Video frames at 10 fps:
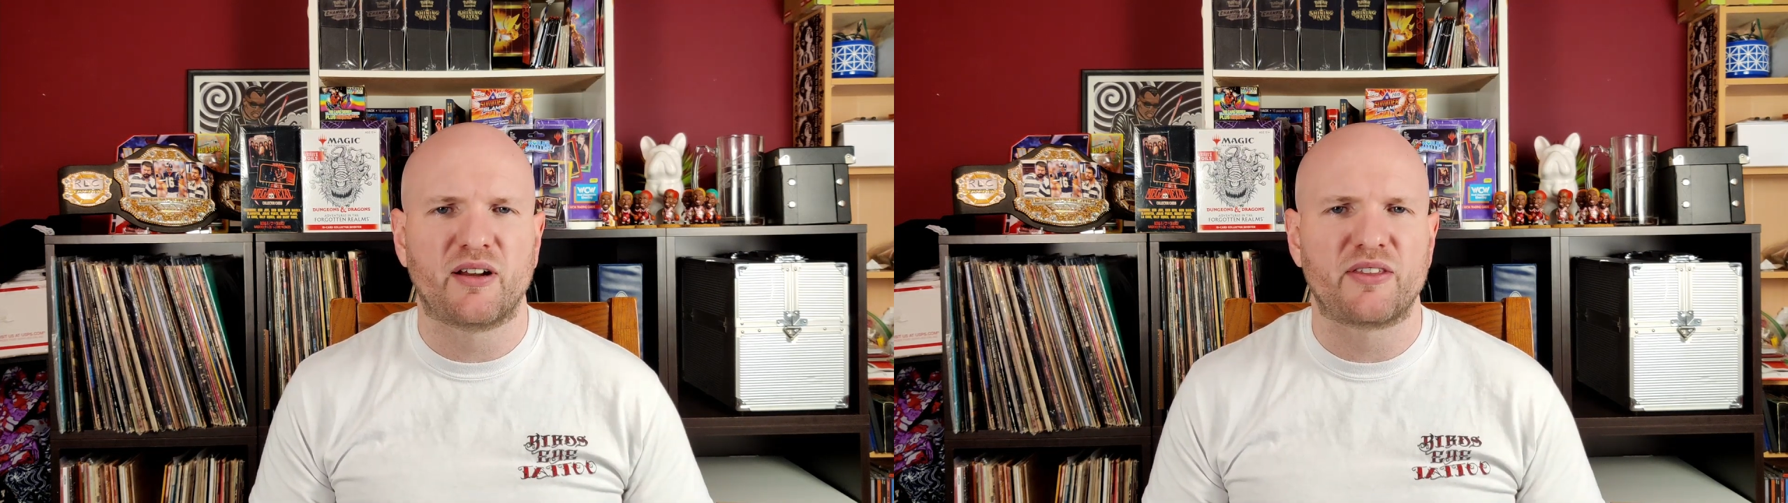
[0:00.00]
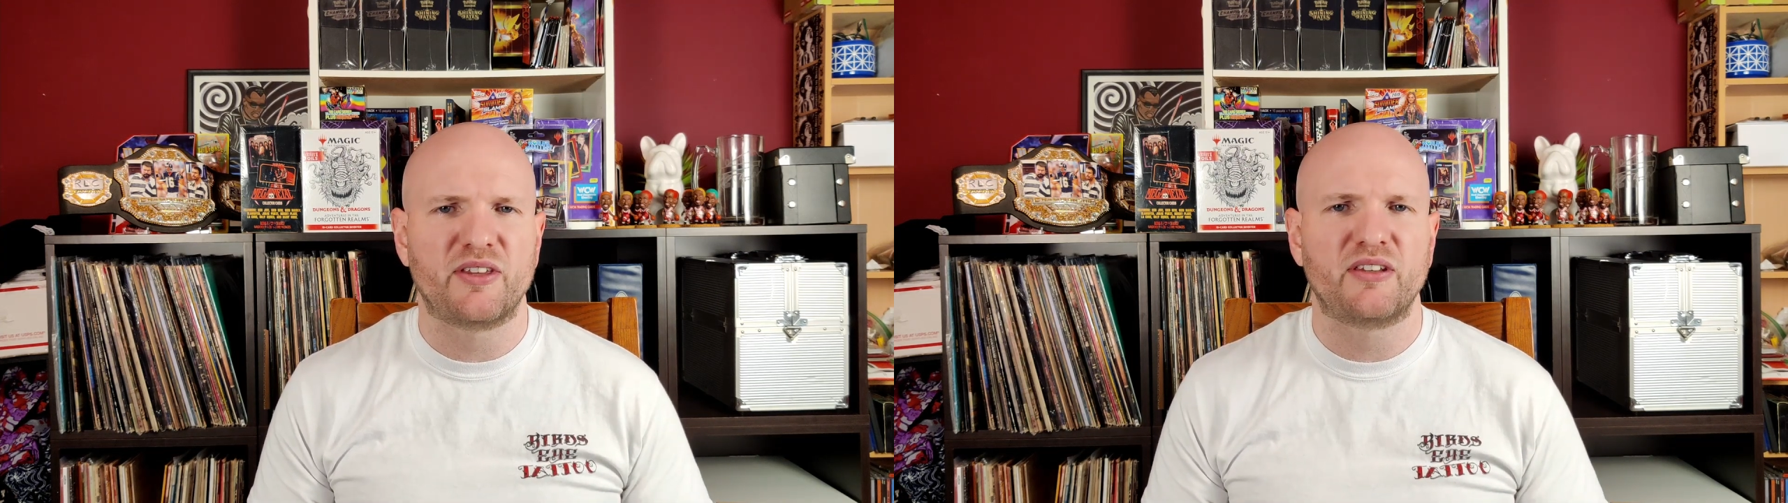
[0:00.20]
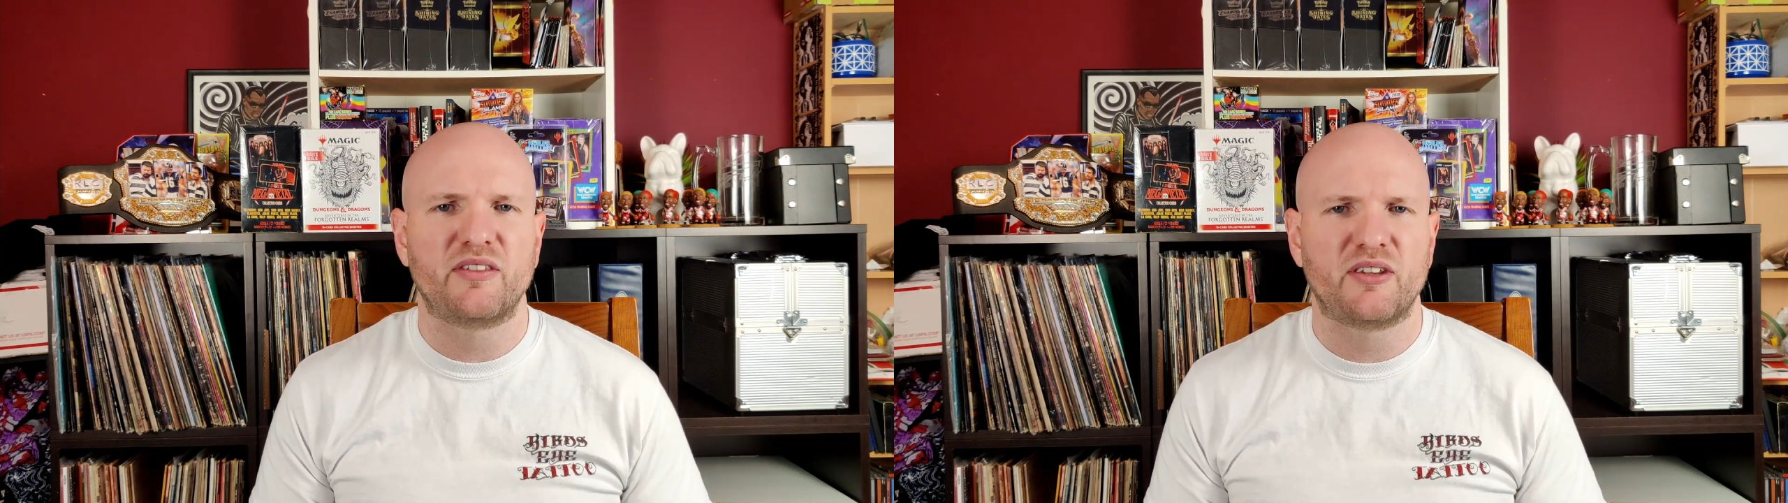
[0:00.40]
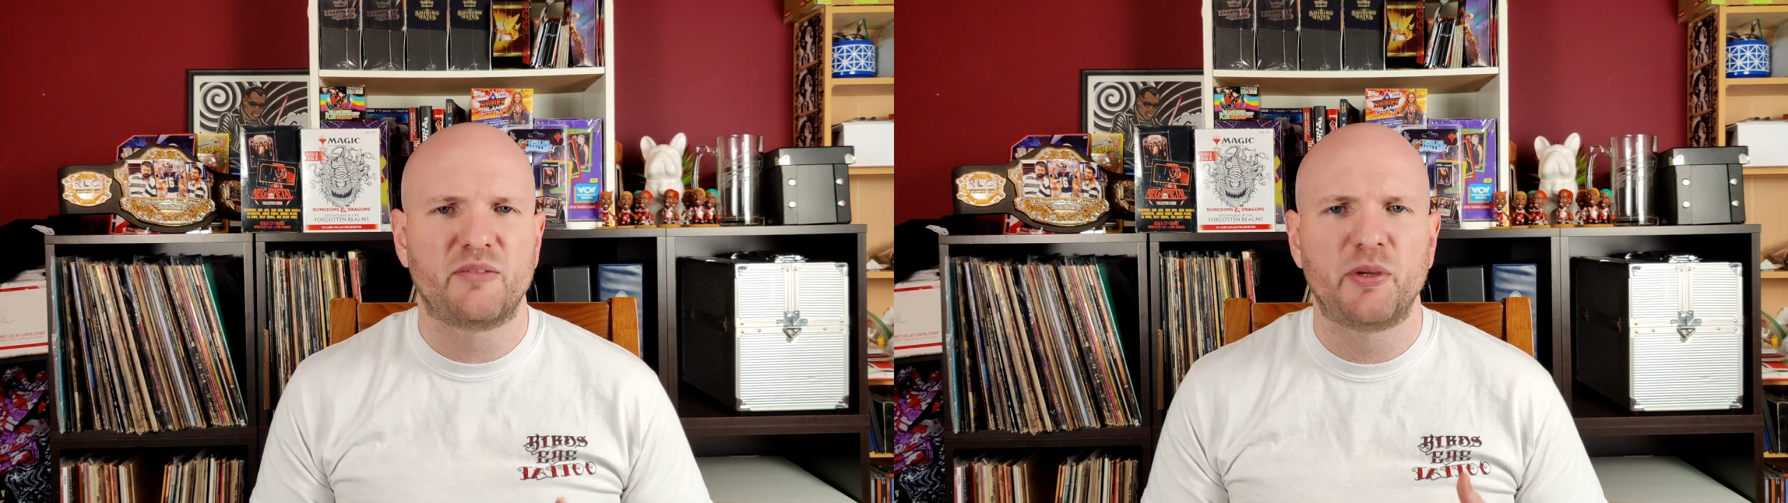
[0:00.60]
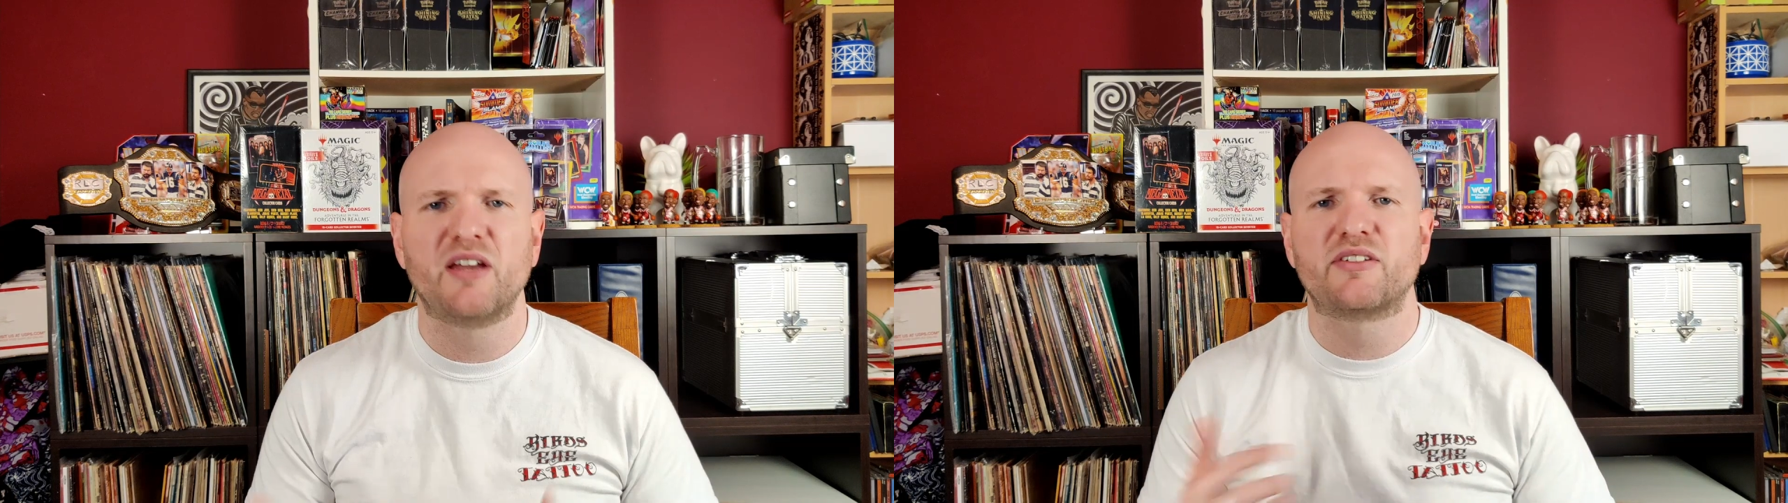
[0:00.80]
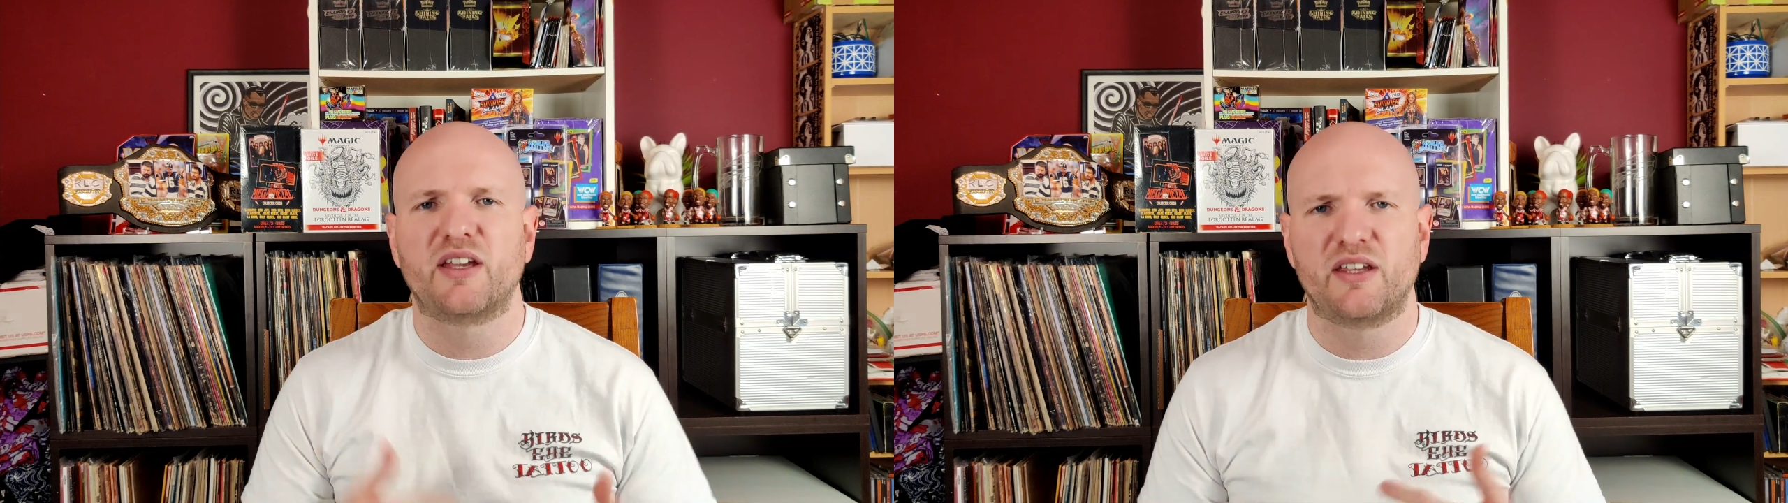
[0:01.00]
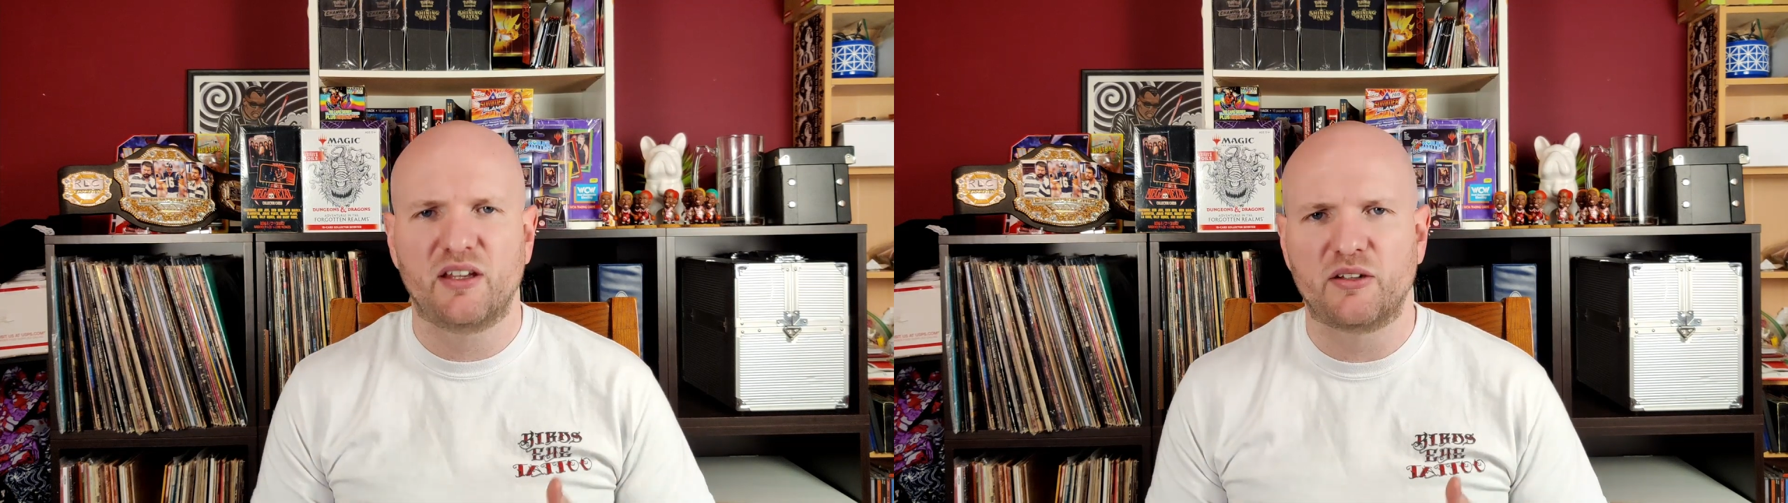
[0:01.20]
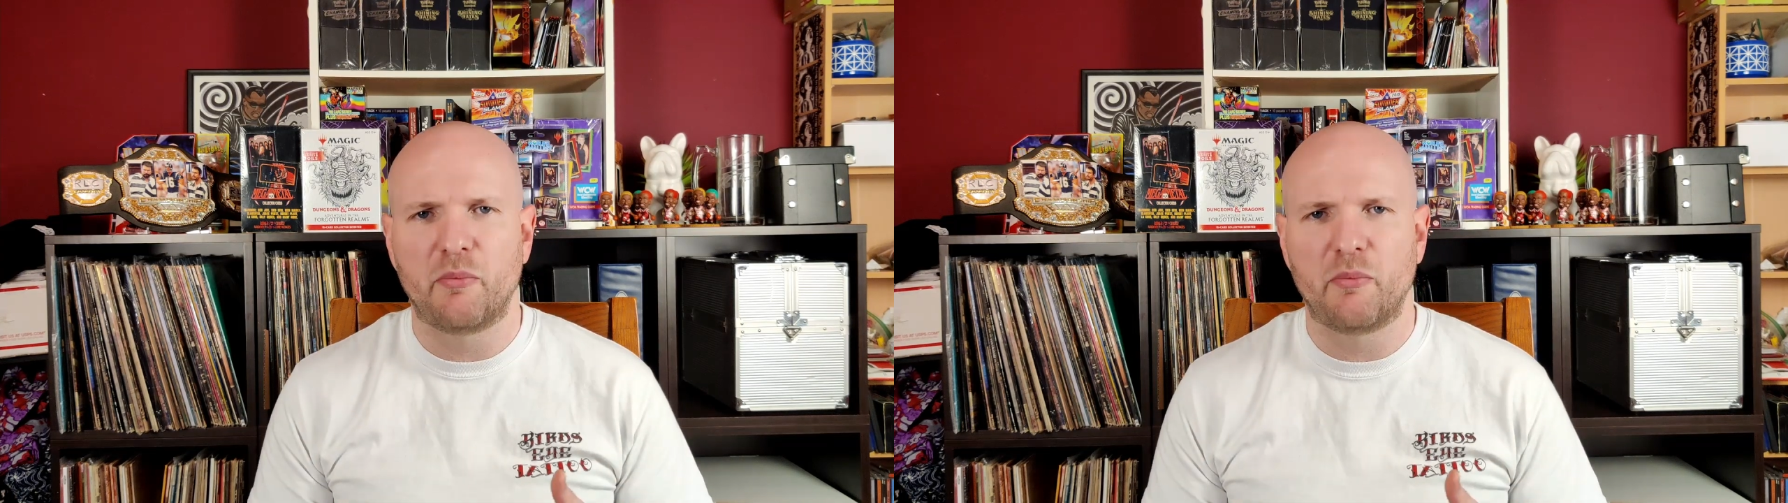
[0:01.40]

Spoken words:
and I think PSA kicked